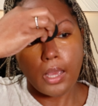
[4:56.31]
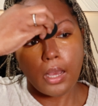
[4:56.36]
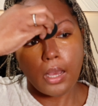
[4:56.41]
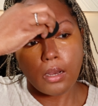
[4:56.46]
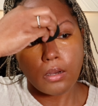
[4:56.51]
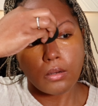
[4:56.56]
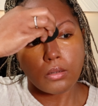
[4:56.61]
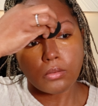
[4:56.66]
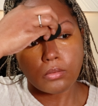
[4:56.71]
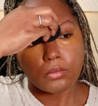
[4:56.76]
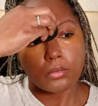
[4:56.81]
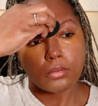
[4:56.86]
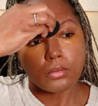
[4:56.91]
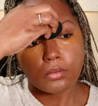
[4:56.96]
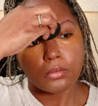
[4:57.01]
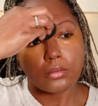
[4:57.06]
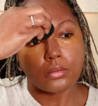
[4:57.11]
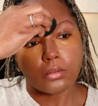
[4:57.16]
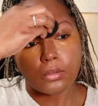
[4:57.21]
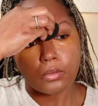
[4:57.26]
out,
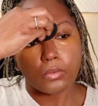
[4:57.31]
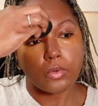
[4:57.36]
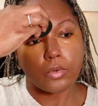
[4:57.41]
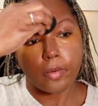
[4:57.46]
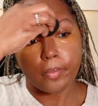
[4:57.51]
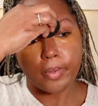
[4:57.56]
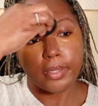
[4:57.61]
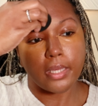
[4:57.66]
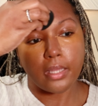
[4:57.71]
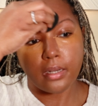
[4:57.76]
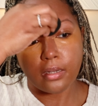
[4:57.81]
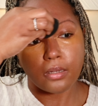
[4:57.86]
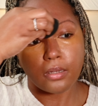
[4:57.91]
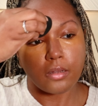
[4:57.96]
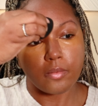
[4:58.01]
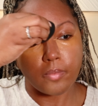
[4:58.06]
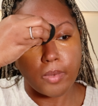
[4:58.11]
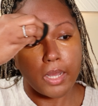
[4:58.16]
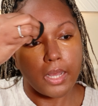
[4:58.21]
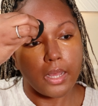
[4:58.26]
well, beginning
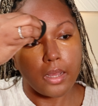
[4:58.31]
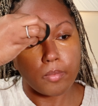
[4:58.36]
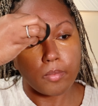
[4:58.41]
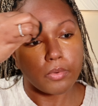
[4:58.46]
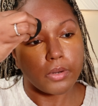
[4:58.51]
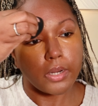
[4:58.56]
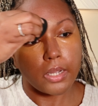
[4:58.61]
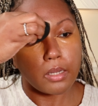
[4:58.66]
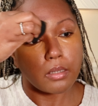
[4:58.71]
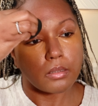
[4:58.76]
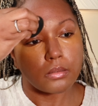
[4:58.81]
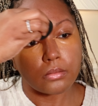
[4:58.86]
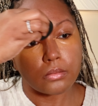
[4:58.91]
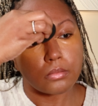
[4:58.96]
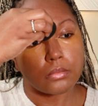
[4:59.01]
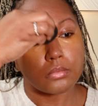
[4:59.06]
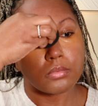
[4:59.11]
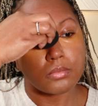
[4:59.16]
of my eyebrow.